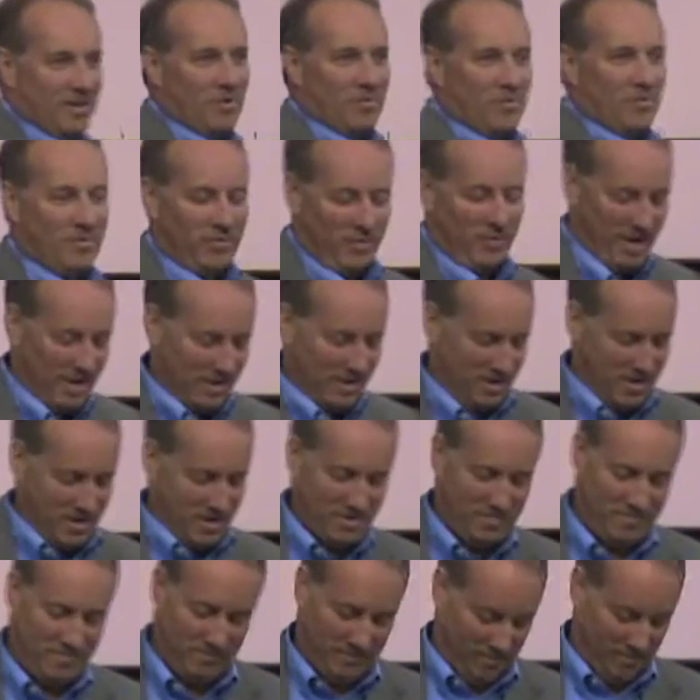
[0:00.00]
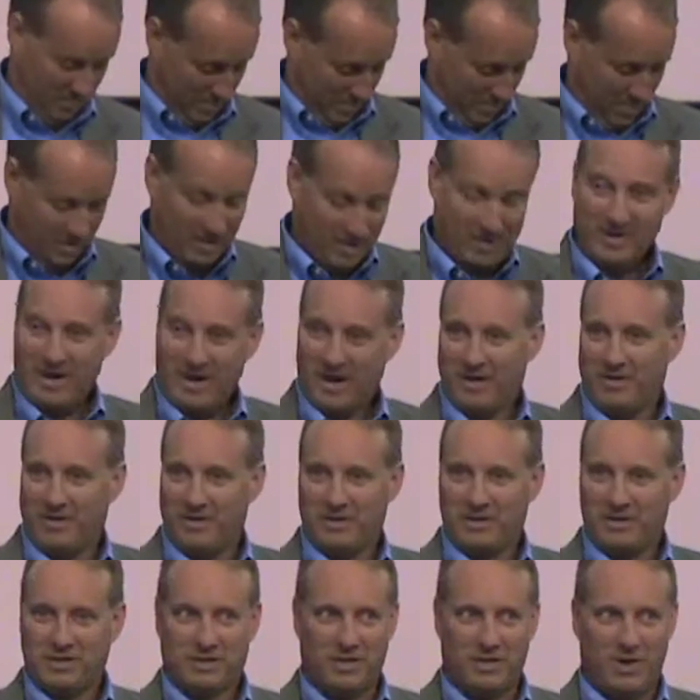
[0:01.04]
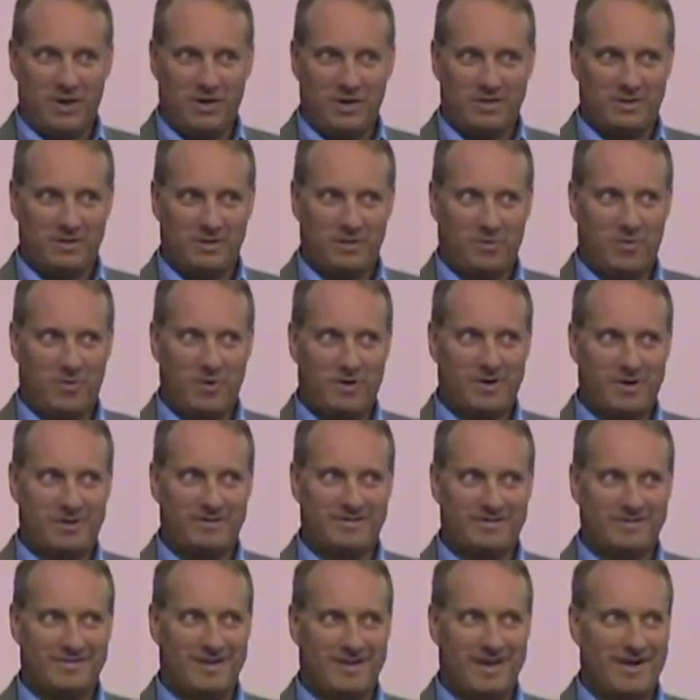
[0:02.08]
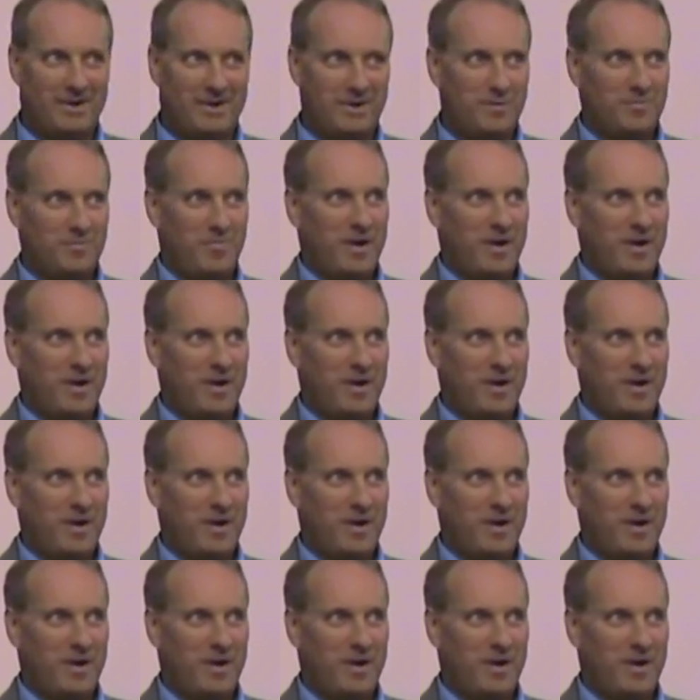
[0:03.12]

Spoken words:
Well, thank y'all. Is this on? Is it working? Well, then you